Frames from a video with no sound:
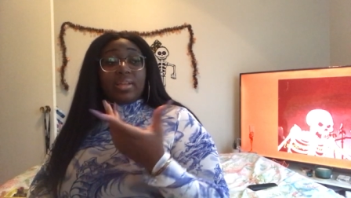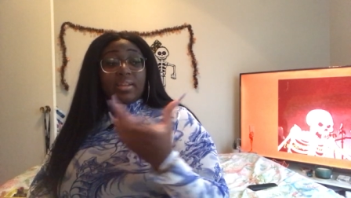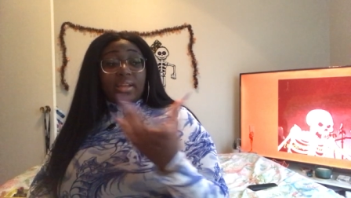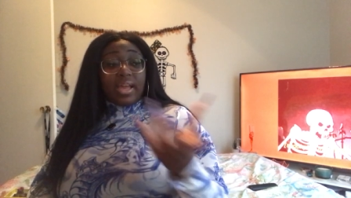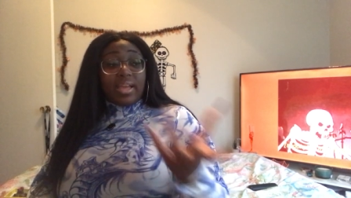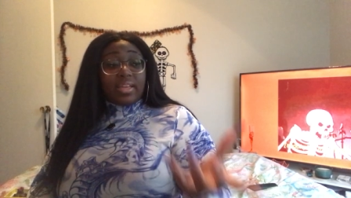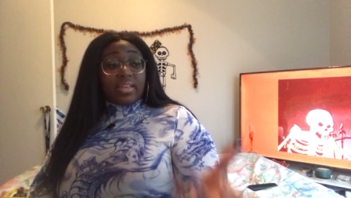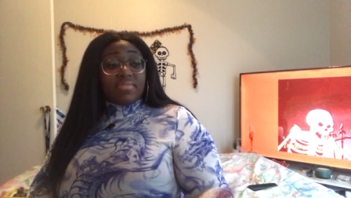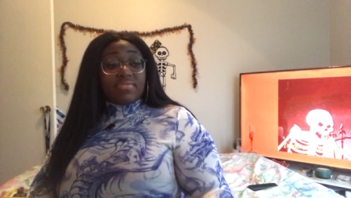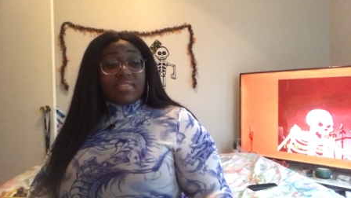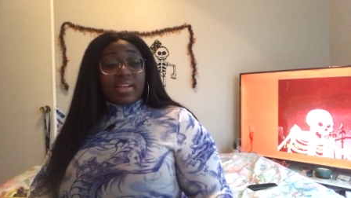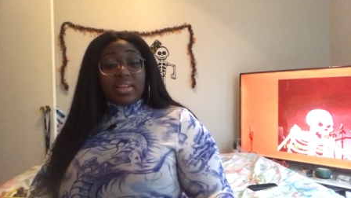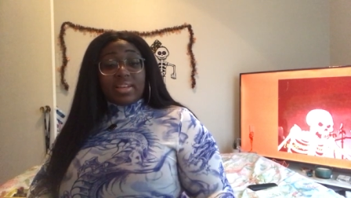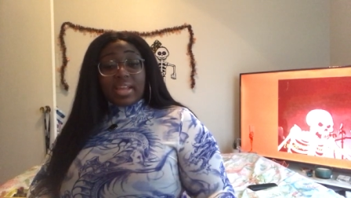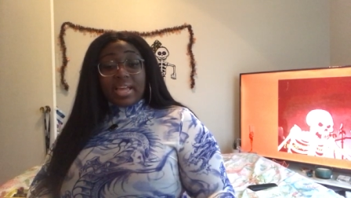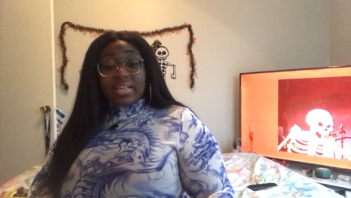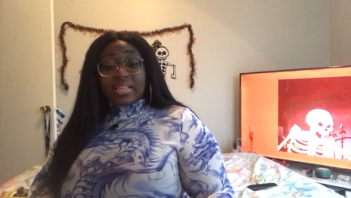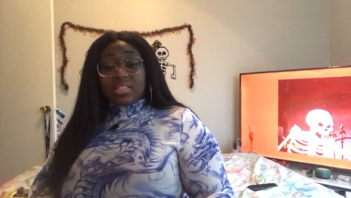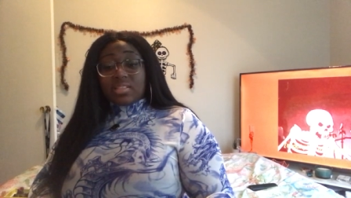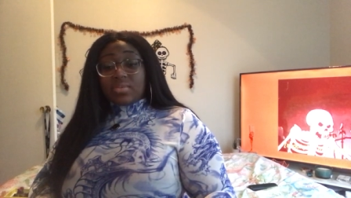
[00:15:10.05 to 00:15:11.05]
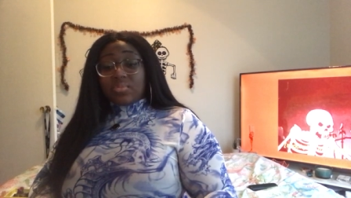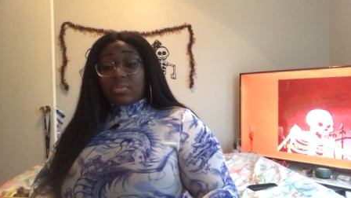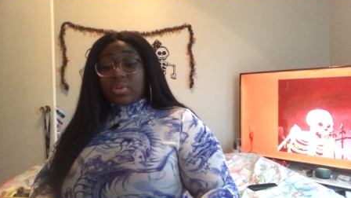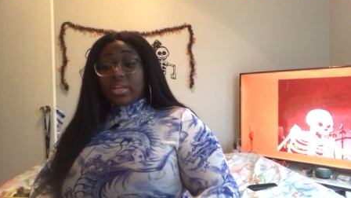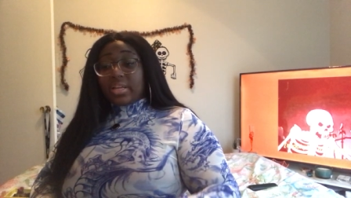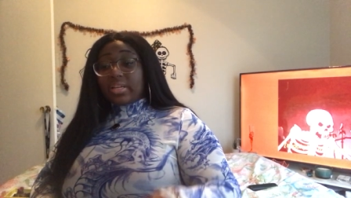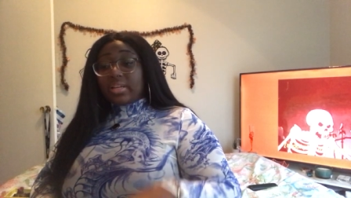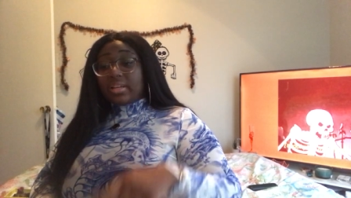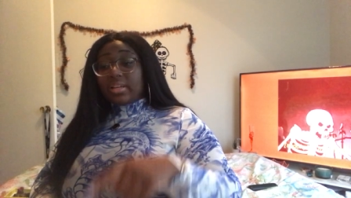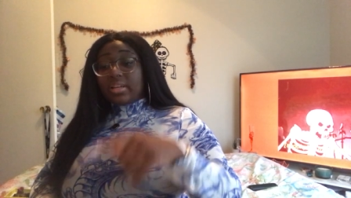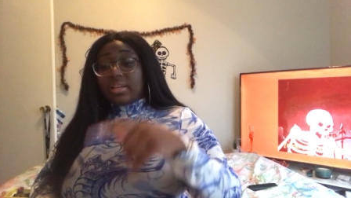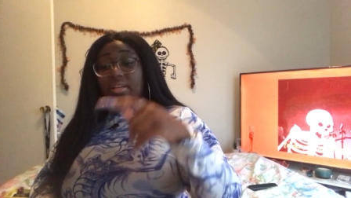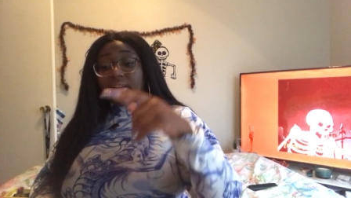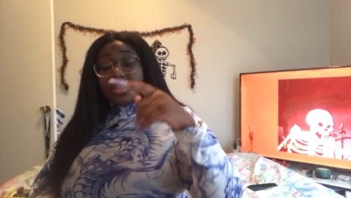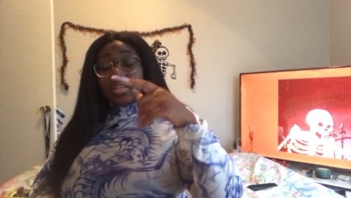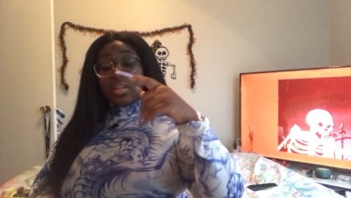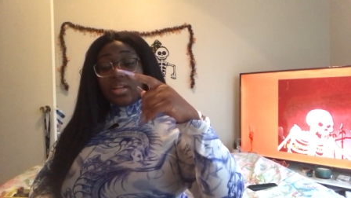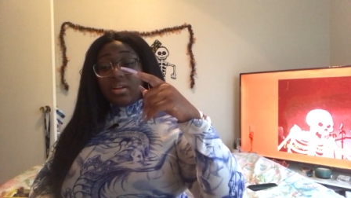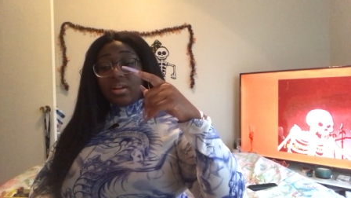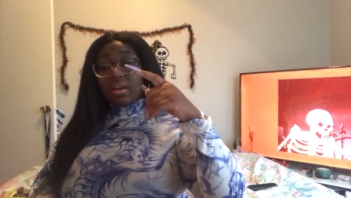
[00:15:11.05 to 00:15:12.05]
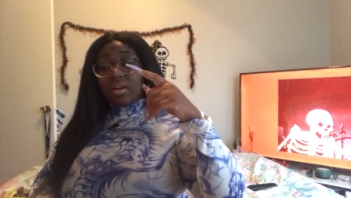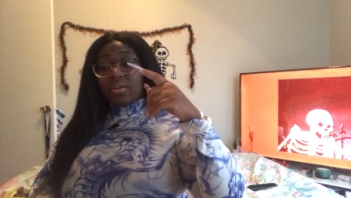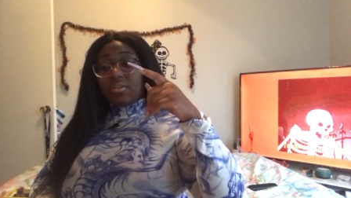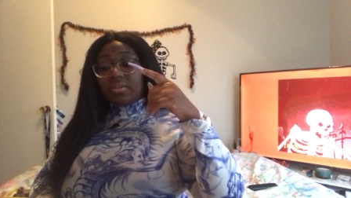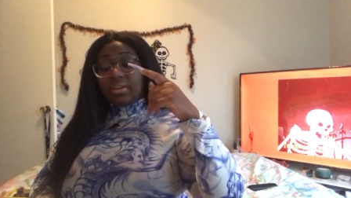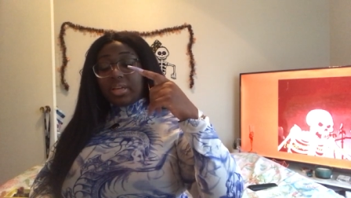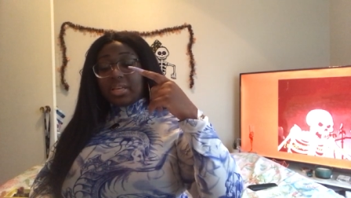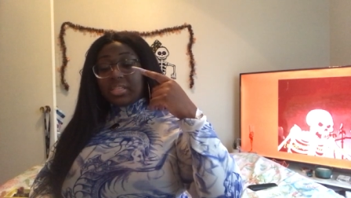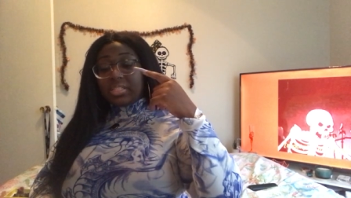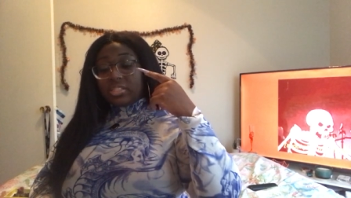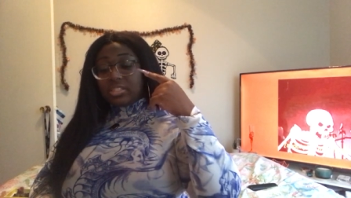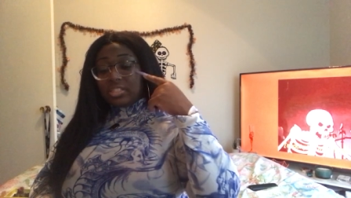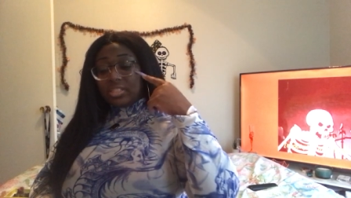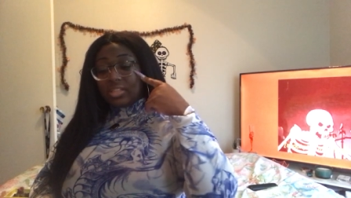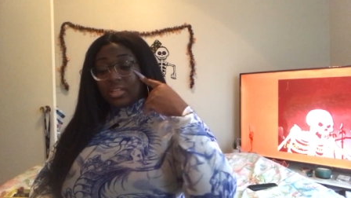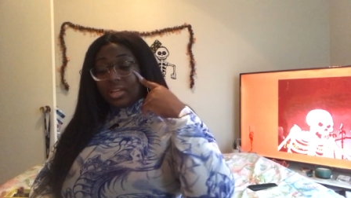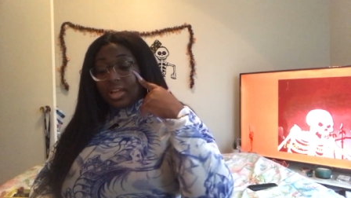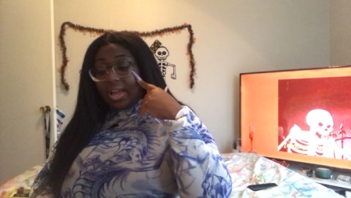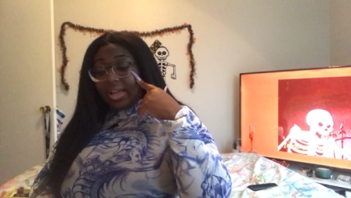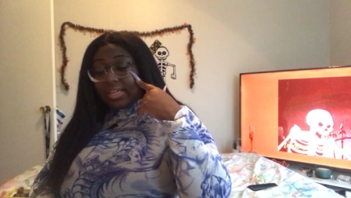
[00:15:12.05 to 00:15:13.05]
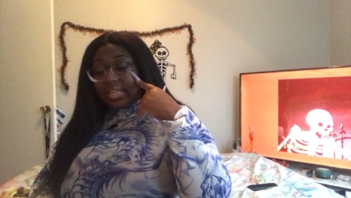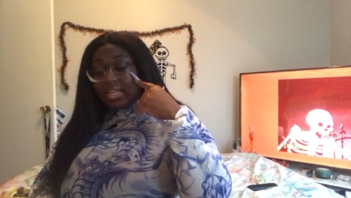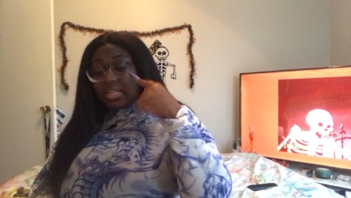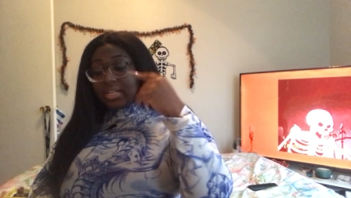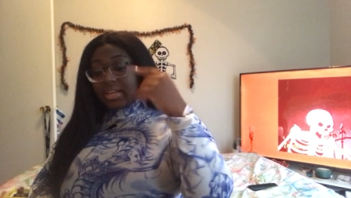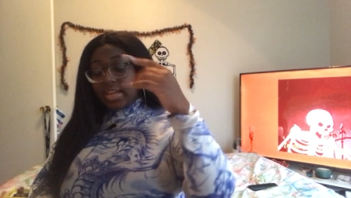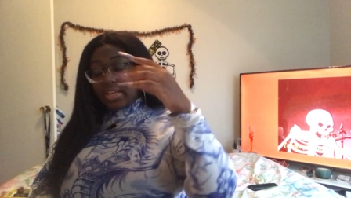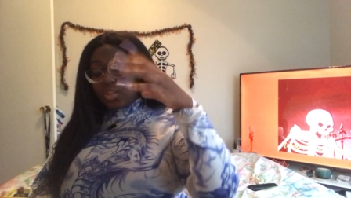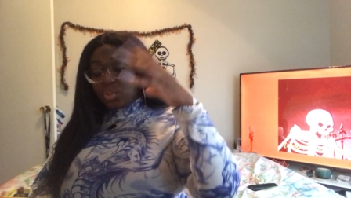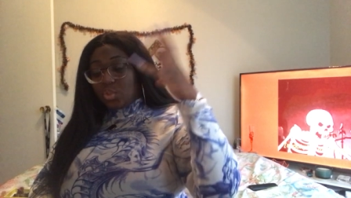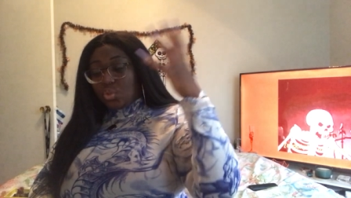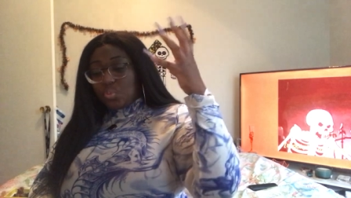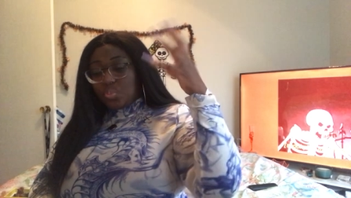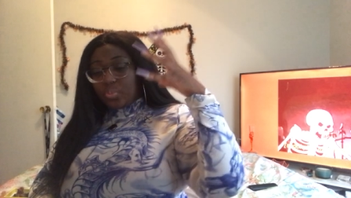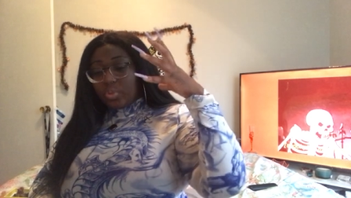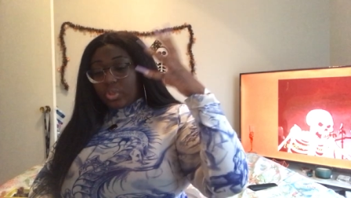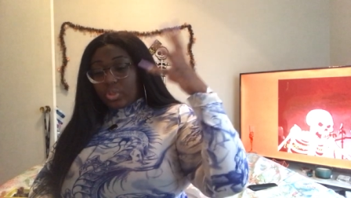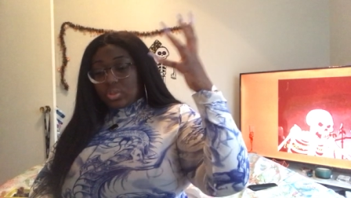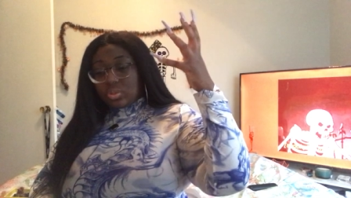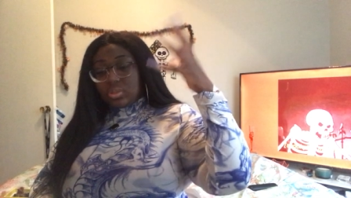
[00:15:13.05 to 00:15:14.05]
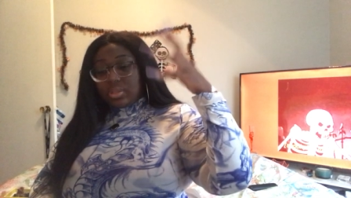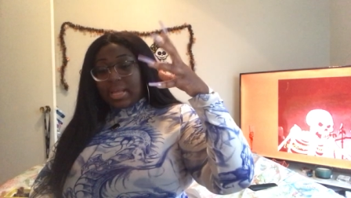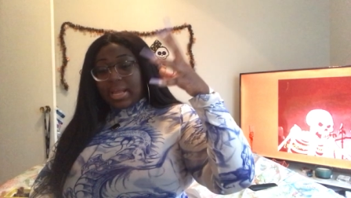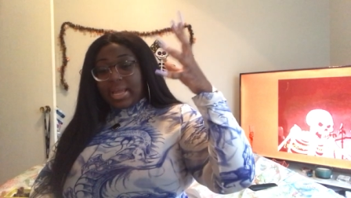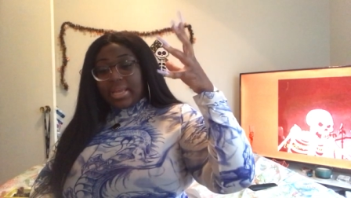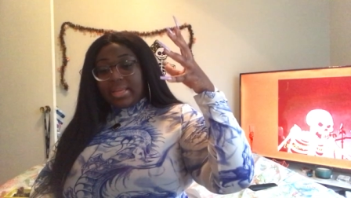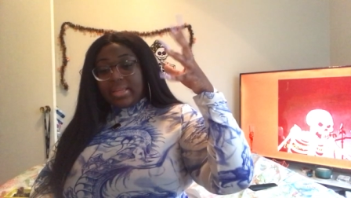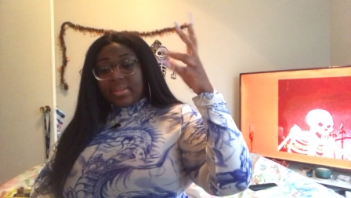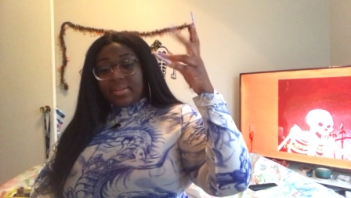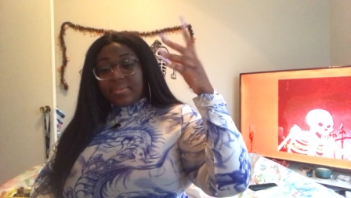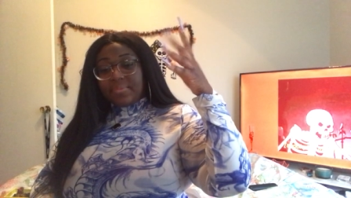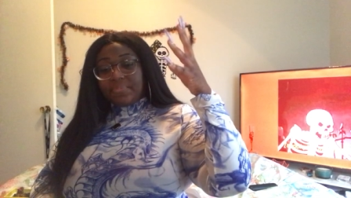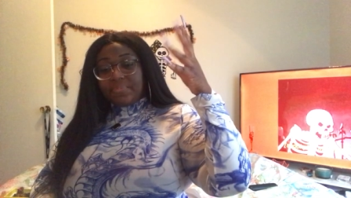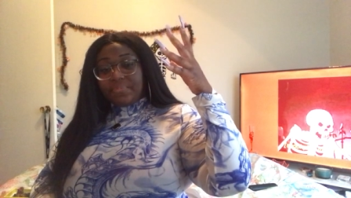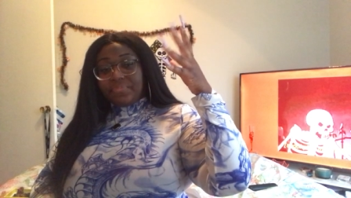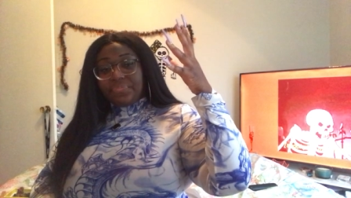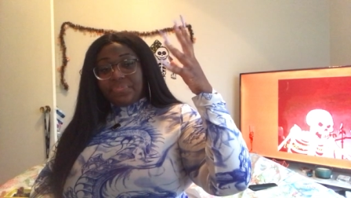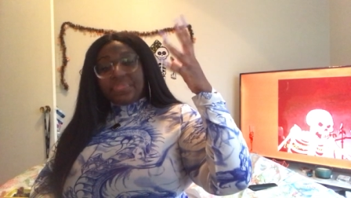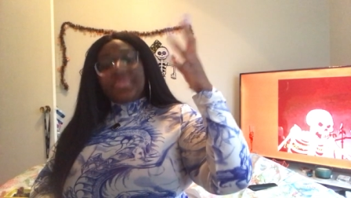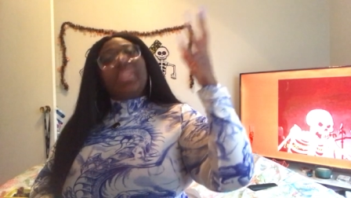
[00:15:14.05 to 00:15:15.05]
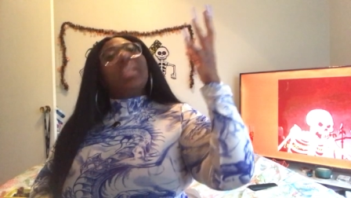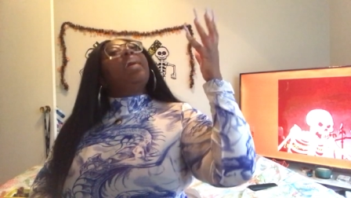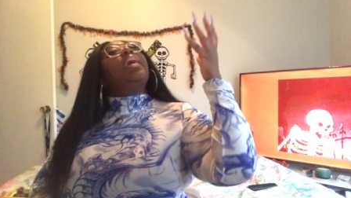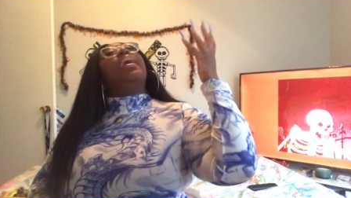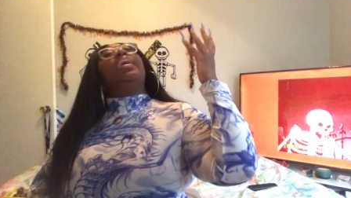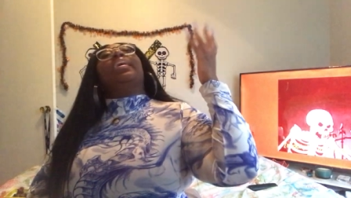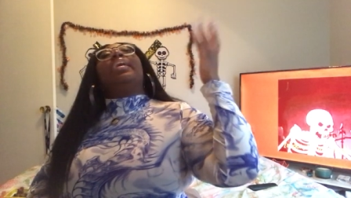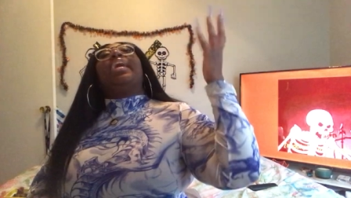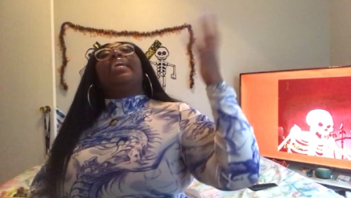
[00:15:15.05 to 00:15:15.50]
Like, if I like someone, you know, it's, I get like super, like, I,